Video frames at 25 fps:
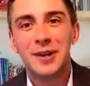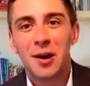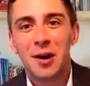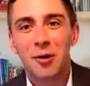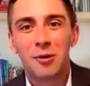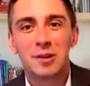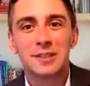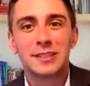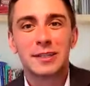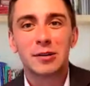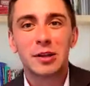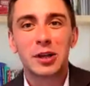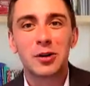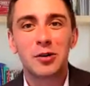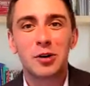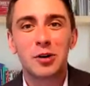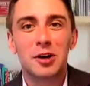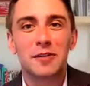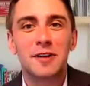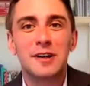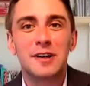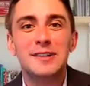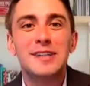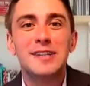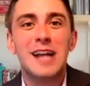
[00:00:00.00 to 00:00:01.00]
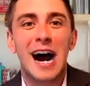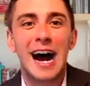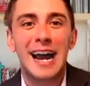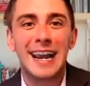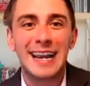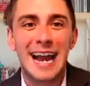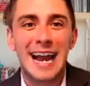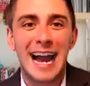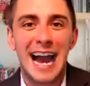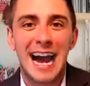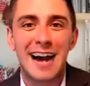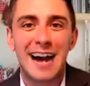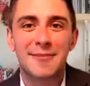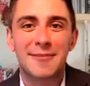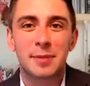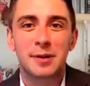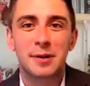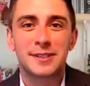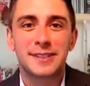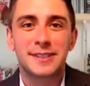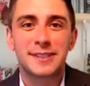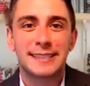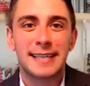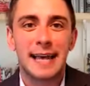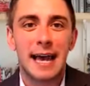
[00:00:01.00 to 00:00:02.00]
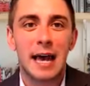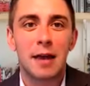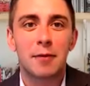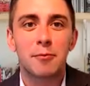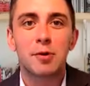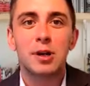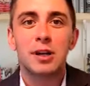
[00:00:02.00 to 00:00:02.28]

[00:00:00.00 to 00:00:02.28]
was a little over 9.5%